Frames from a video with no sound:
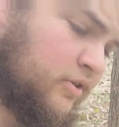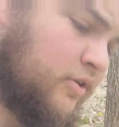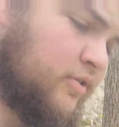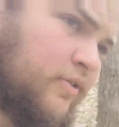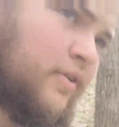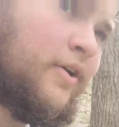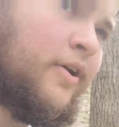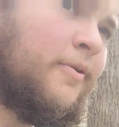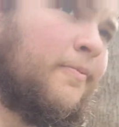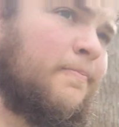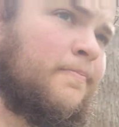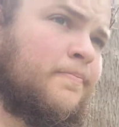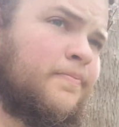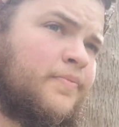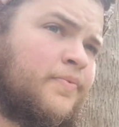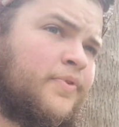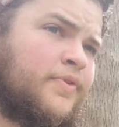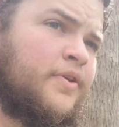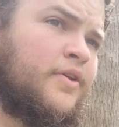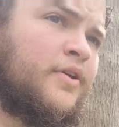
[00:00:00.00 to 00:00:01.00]
here and there.
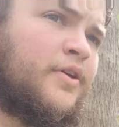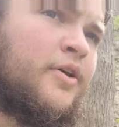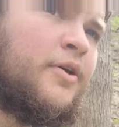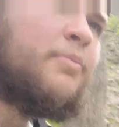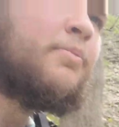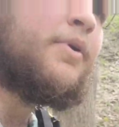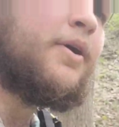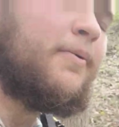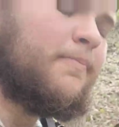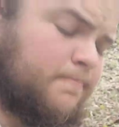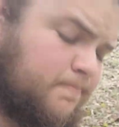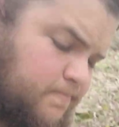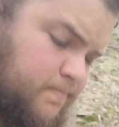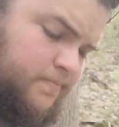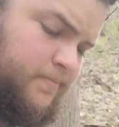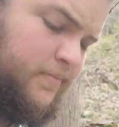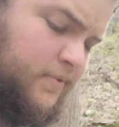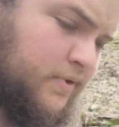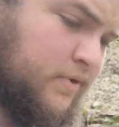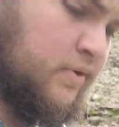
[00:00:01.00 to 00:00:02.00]
But
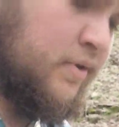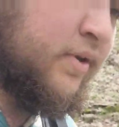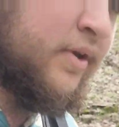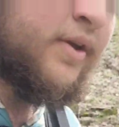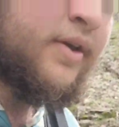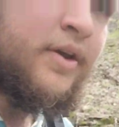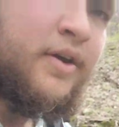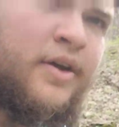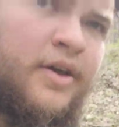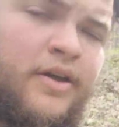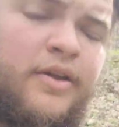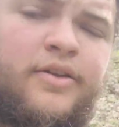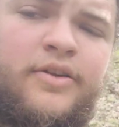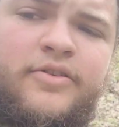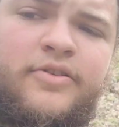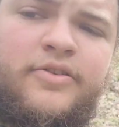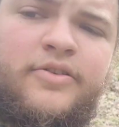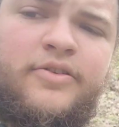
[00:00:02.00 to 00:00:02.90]
it looks